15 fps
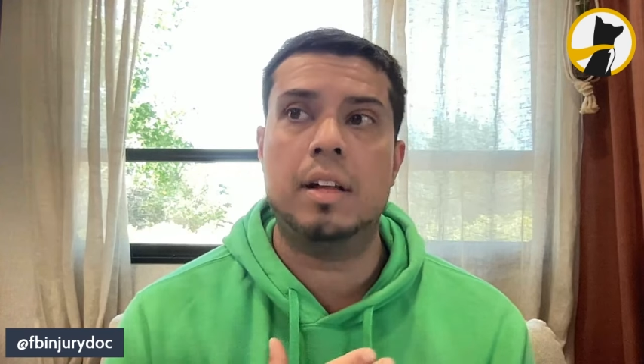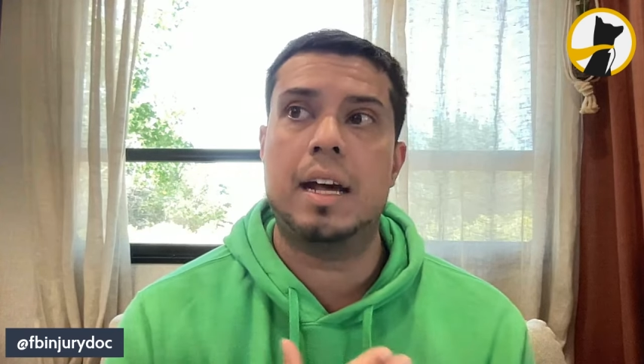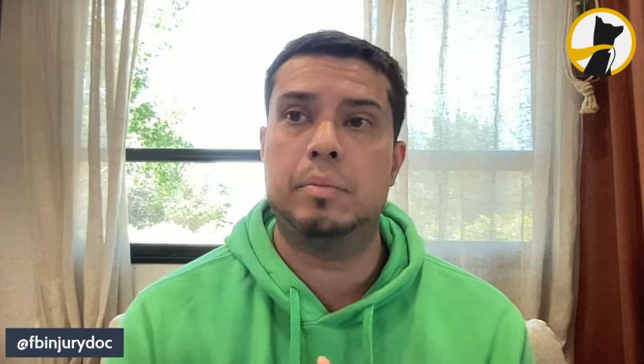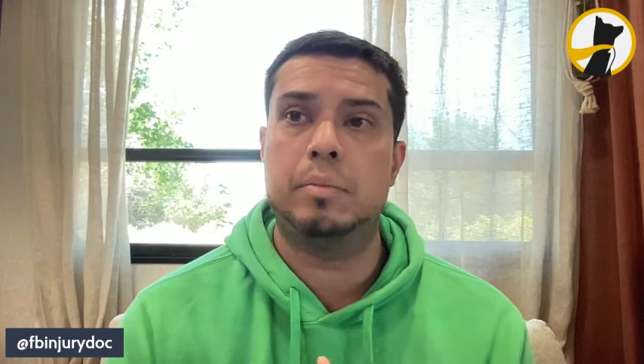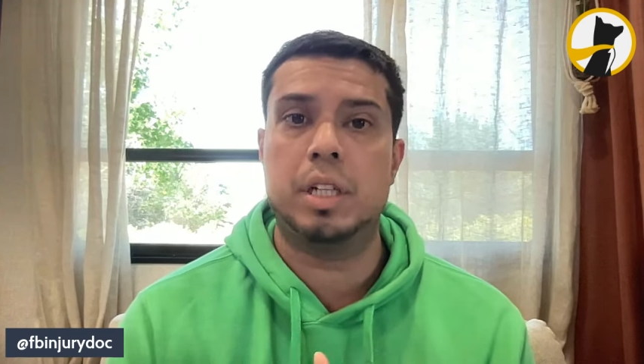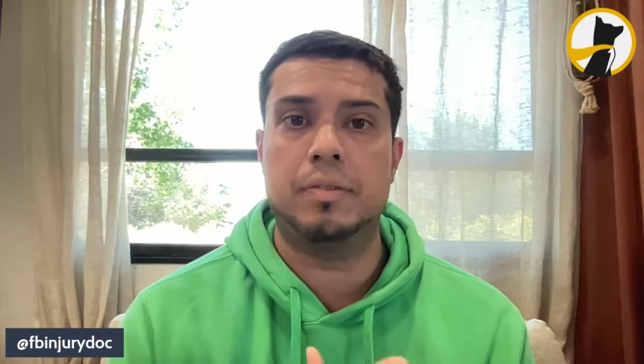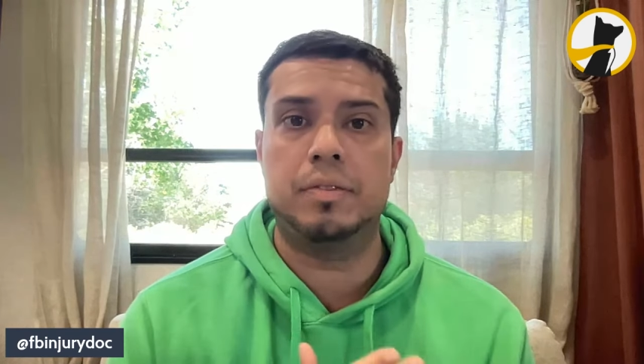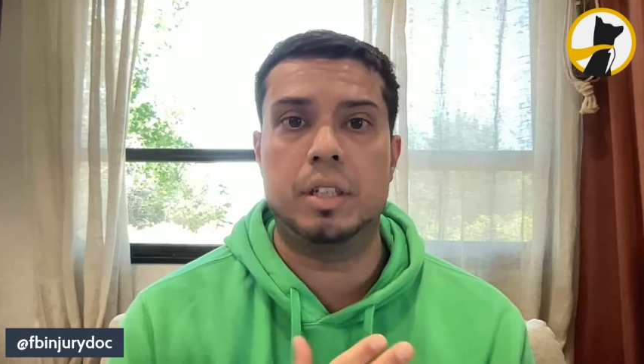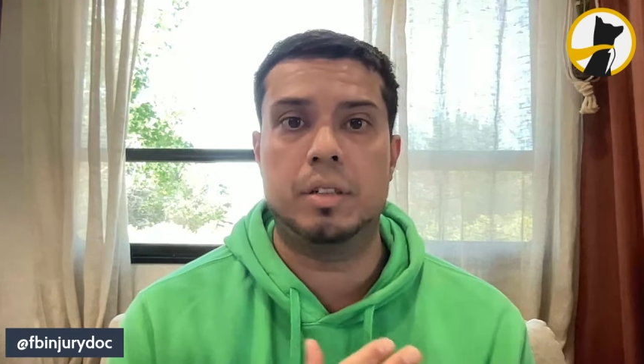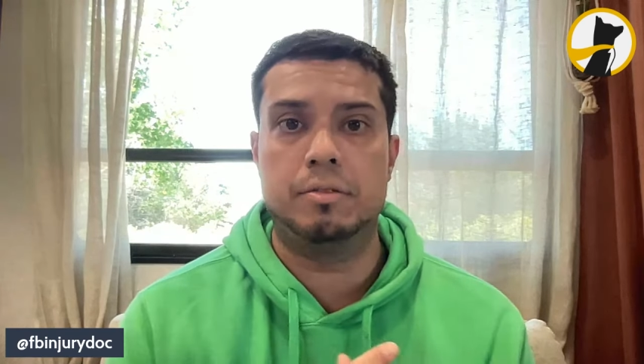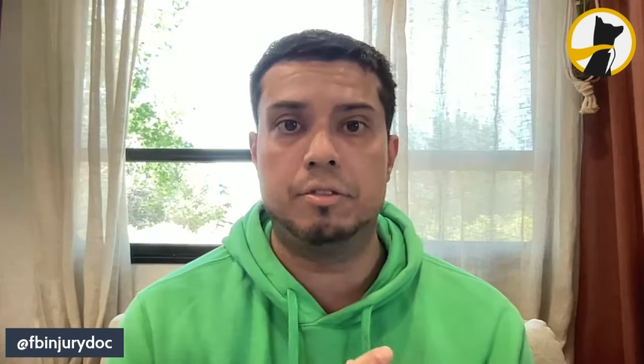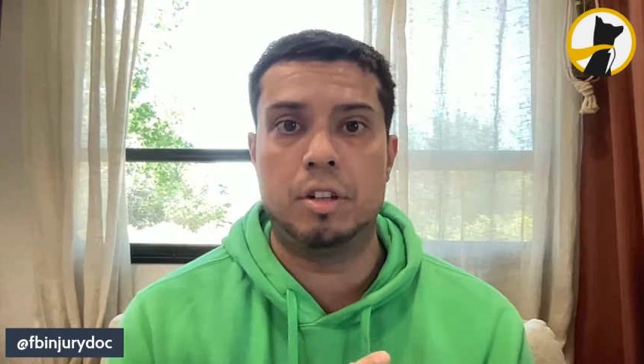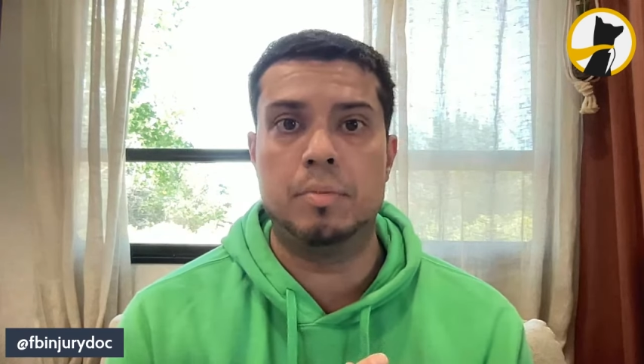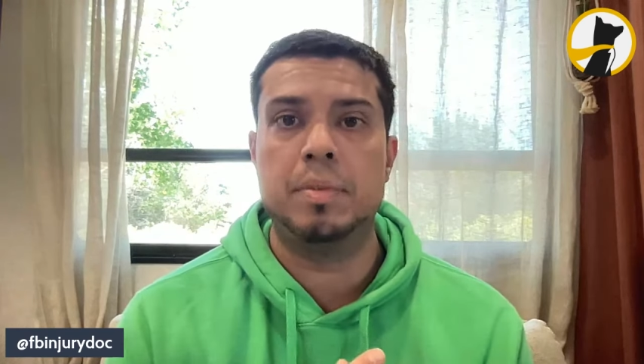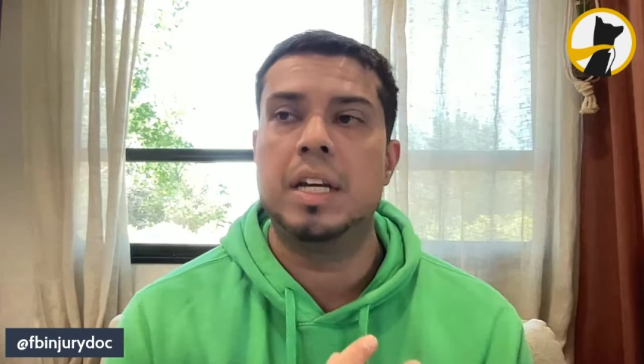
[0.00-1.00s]
Adam Schefter
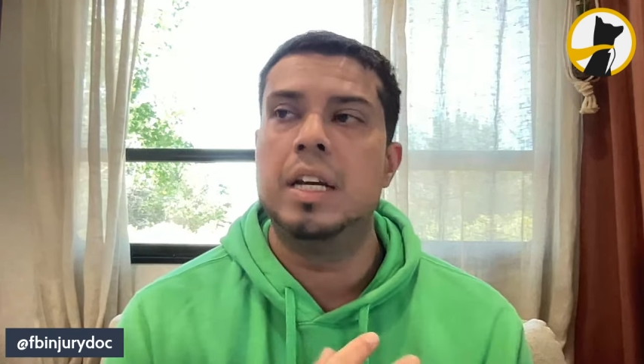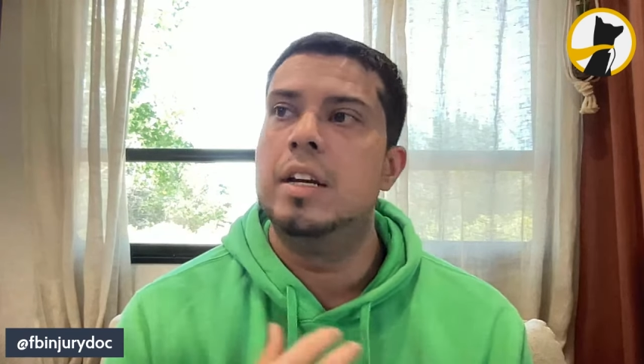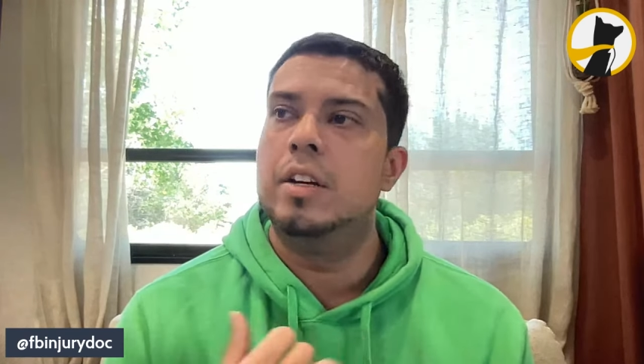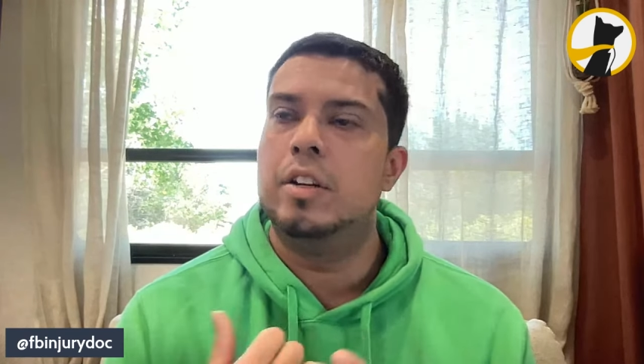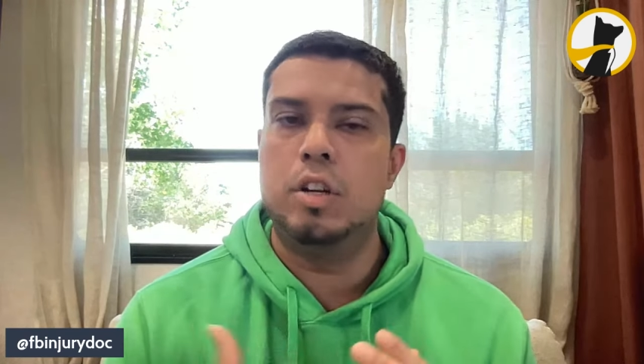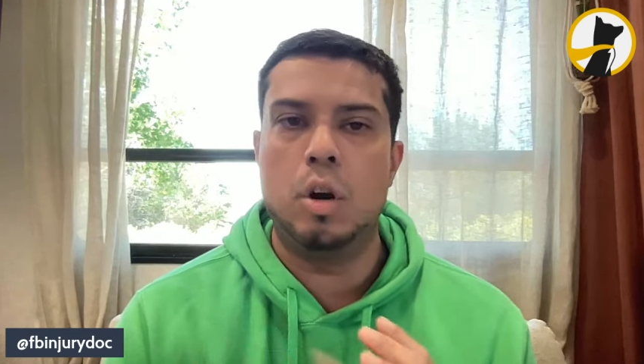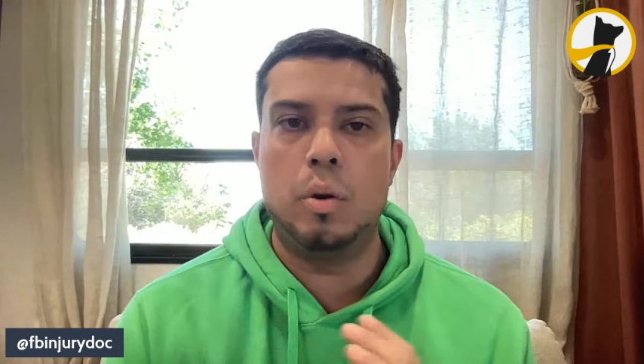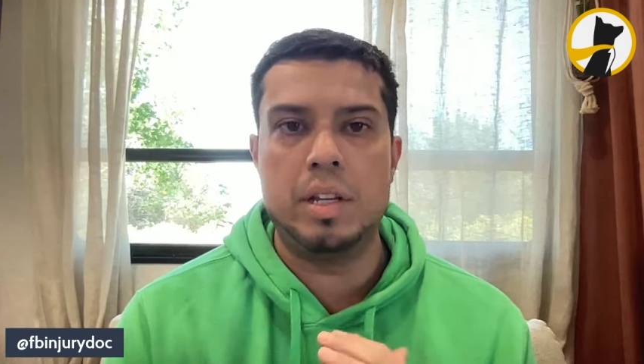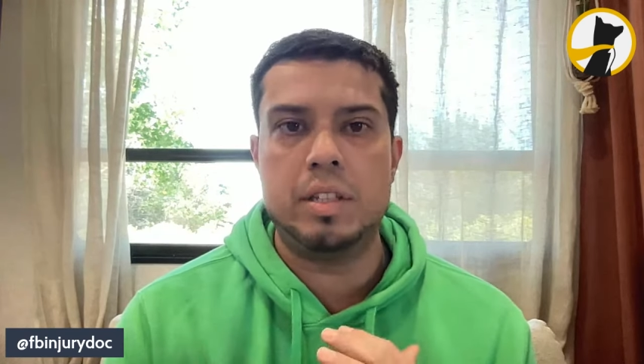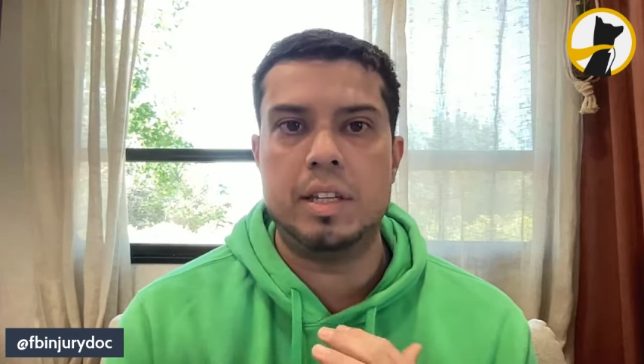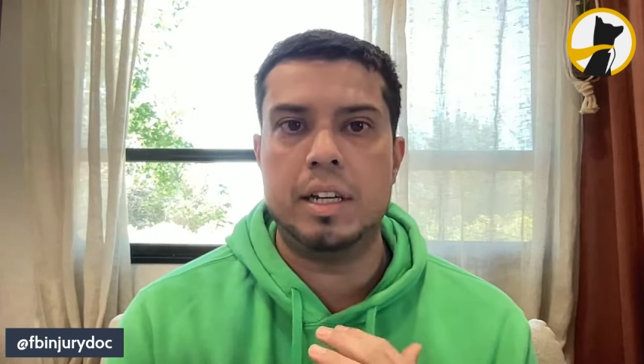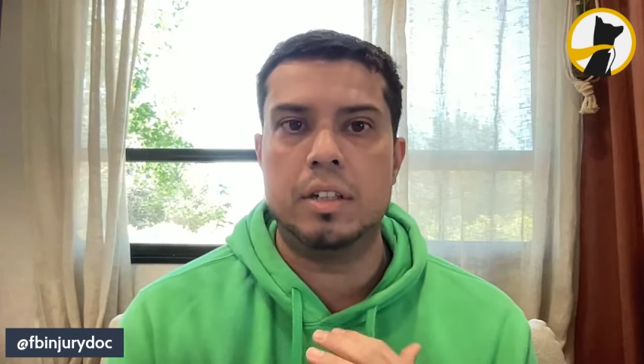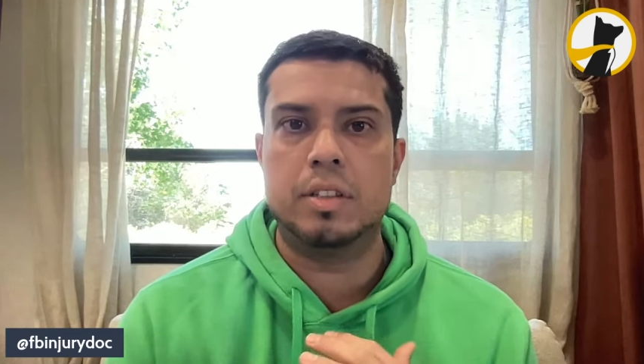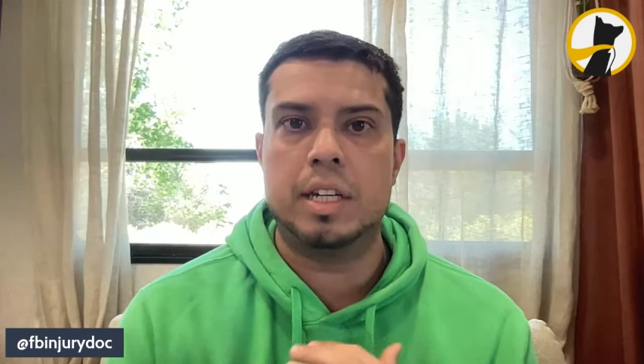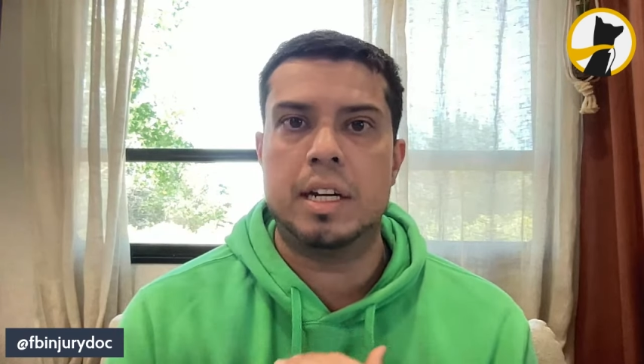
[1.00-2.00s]
confirmed no
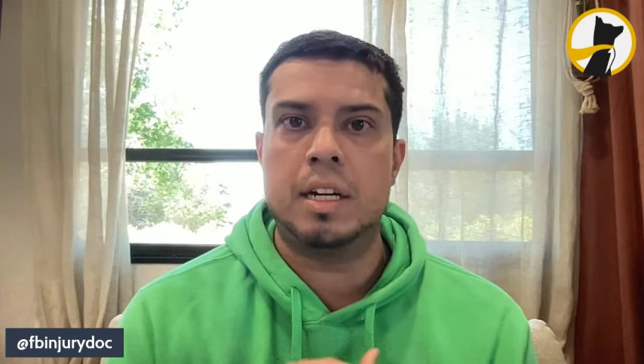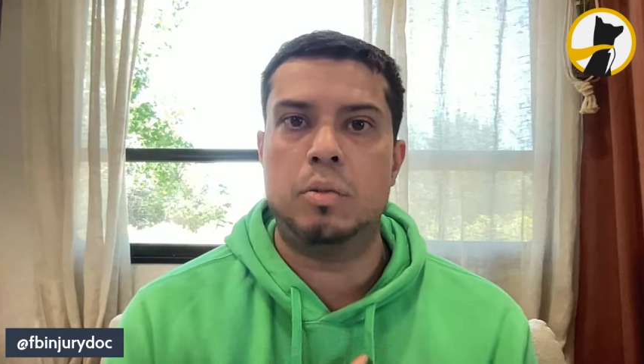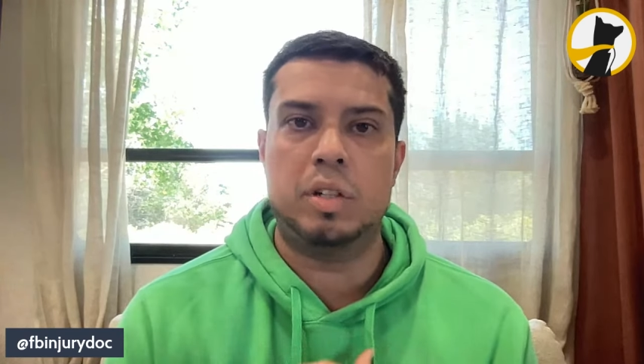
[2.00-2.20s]
ACL tear,